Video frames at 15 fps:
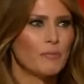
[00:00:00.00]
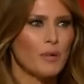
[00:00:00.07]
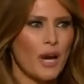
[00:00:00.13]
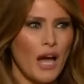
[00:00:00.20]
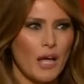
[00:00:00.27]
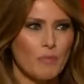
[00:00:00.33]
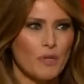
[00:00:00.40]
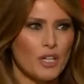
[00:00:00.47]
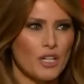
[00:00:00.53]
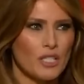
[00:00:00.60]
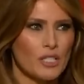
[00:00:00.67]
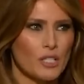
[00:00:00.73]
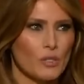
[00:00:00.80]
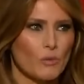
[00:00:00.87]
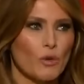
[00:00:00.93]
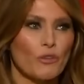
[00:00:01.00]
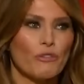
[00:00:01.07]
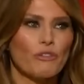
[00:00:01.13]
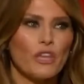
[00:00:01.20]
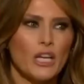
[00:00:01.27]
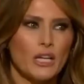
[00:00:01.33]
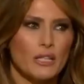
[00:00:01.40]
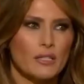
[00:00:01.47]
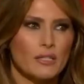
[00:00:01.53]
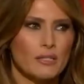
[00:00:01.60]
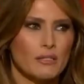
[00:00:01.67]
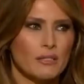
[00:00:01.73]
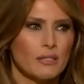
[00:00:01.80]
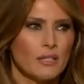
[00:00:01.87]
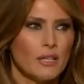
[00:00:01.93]
Would she revive her modeling
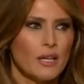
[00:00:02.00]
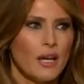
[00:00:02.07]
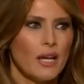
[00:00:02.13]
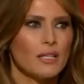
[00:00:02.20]
and fashion